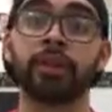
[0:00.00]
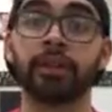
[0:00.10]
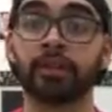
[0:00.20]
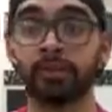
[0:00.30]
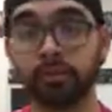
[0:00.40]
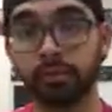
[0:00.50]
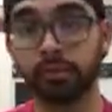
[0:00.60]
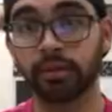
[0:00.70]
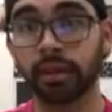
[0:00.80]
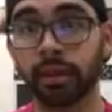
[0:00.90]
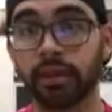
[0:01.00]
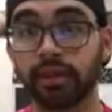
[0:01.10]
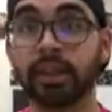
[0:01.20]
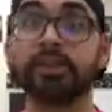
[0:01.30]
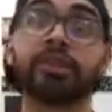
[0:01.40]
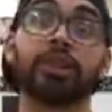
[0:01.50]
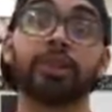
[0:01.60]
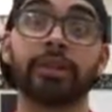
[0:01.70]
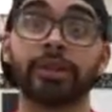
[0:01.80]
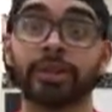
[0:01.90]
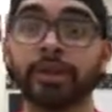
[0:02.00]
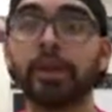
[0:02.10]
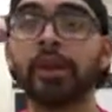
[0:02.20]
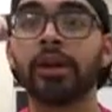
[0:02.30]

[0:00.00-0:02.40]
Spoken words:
here, okay? Because I just did all the way down here.